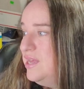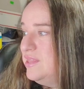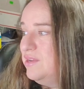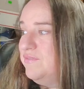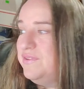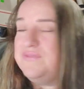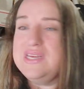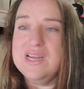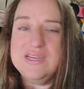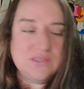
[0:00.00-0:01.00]
They're
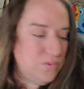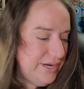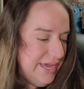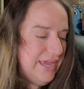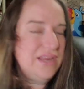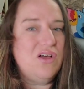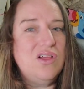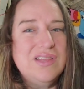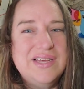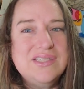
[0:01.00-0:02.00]
fifty-nine twenty-eight
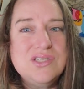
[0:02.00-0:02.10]
all in.